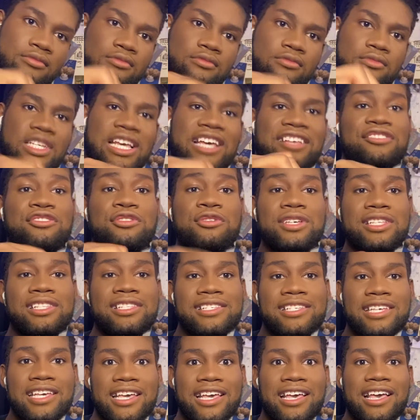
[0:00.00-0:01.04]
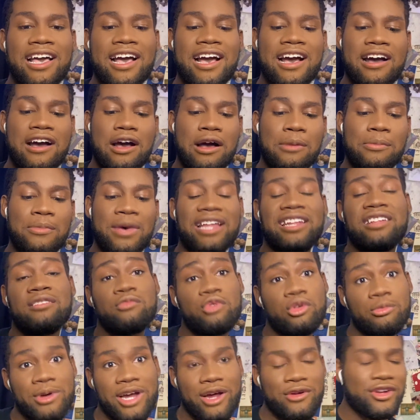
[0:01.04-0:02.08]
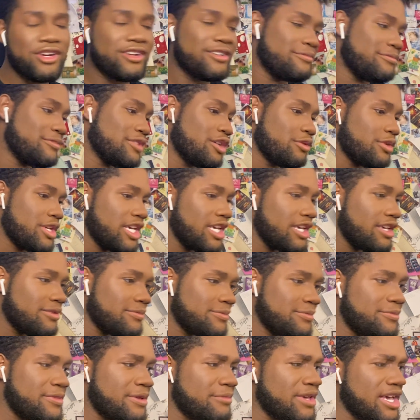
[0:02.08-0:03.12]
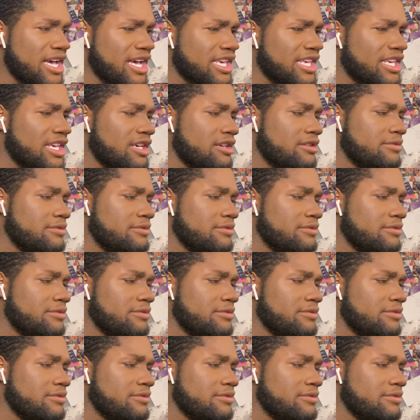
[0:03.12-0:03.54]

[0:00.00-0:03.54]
As you can see, I need more powder, low-key, maybe high-key.